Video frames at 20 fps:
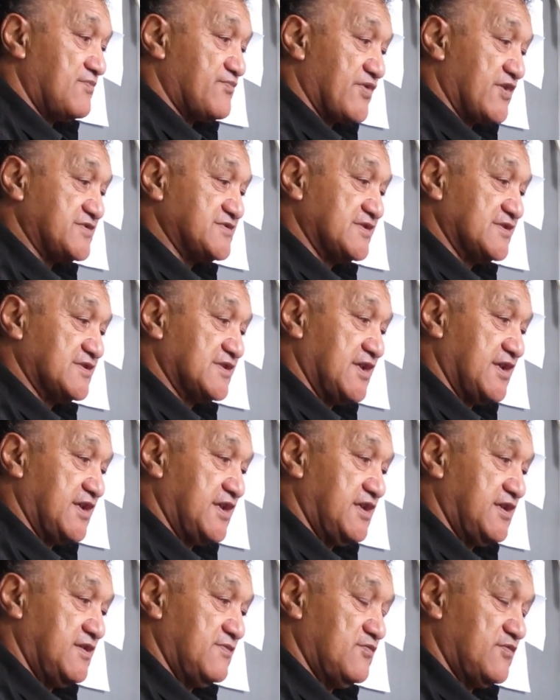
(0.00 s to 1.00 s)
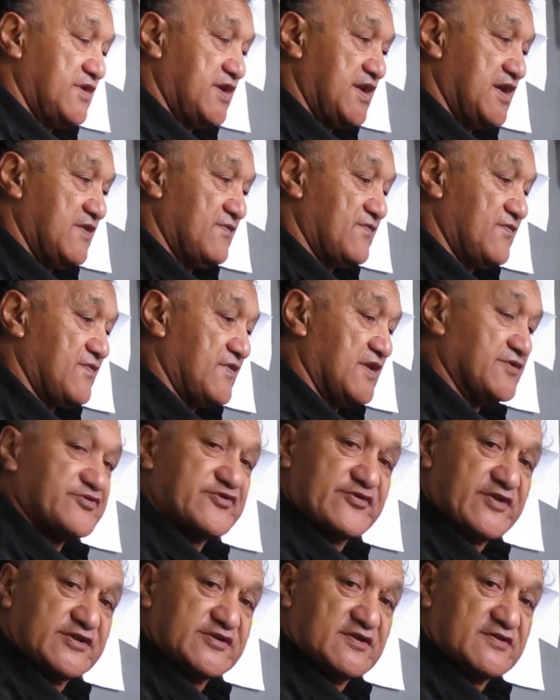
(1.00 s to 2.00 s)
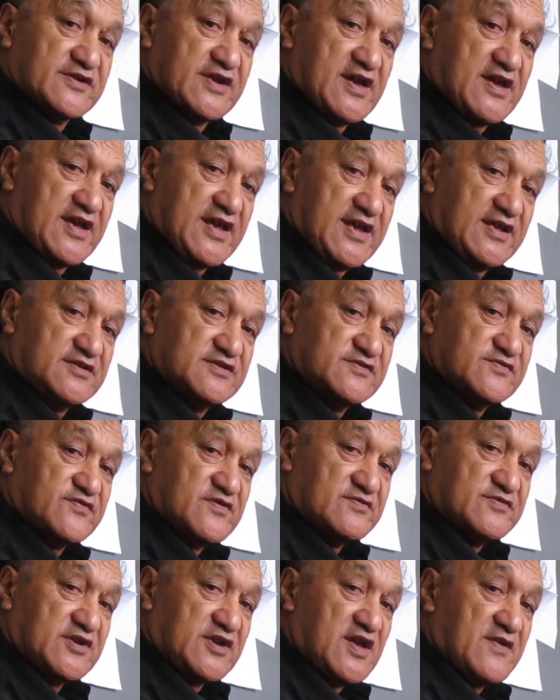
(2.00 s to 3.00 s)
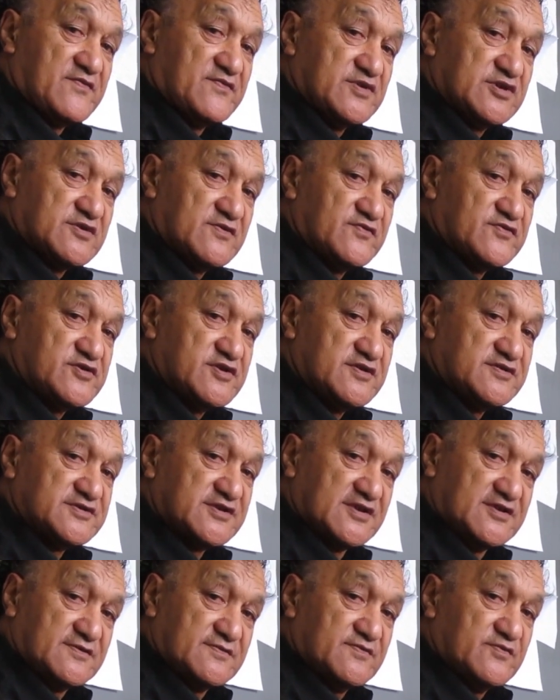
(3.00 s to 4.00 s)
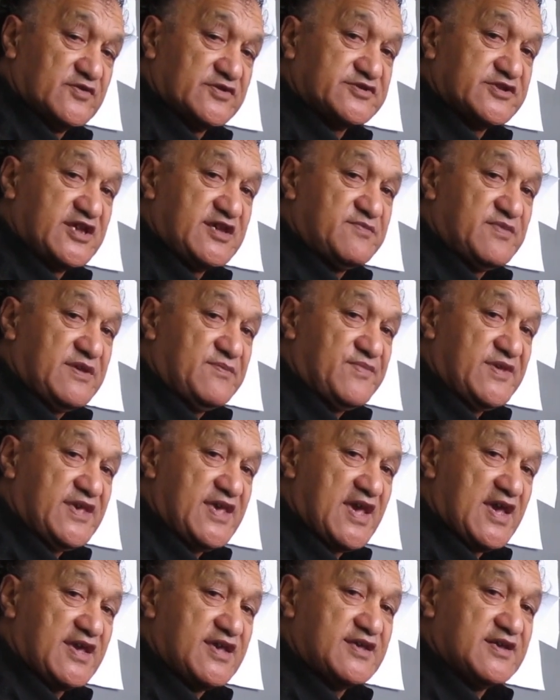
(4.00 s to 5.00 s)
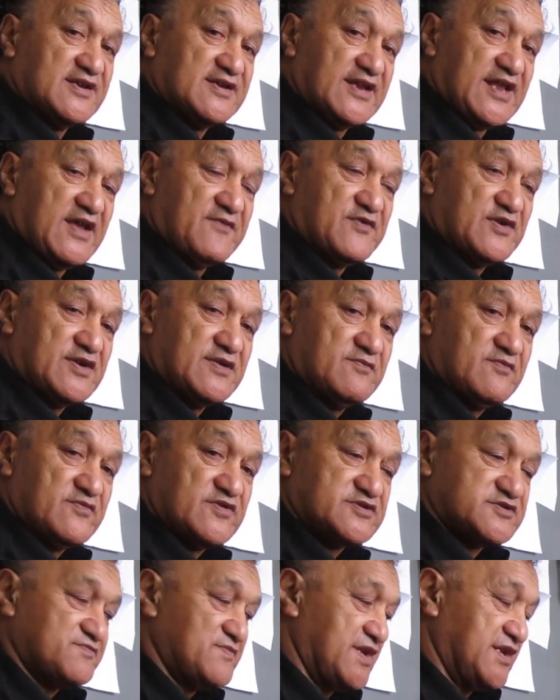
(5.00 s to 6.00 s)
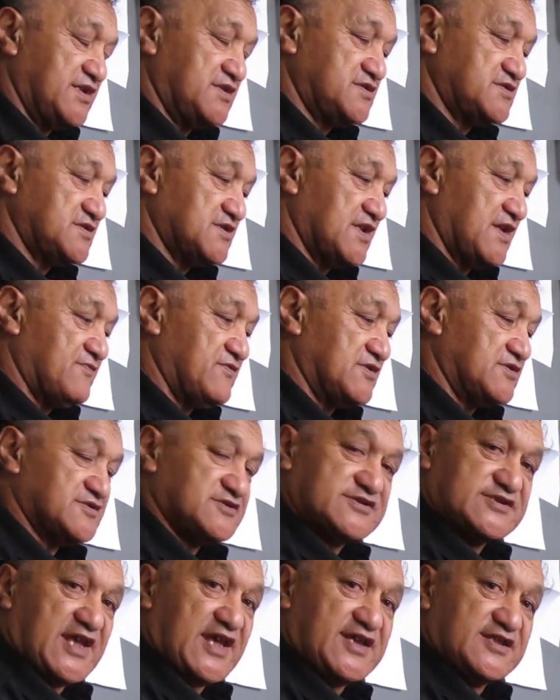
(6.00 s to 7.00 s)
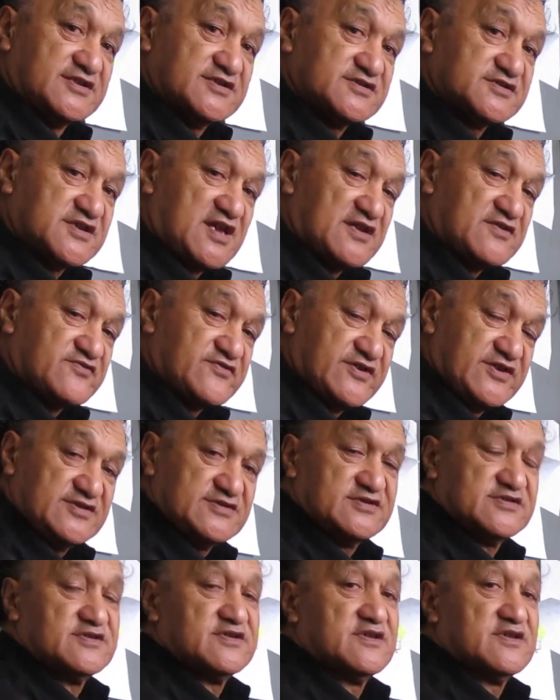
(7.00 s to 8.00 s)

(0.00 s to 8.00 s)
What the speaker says: Presently we have a threat on our hands from the government of New Zealand, the TPPA 11, which means 11 states, countries,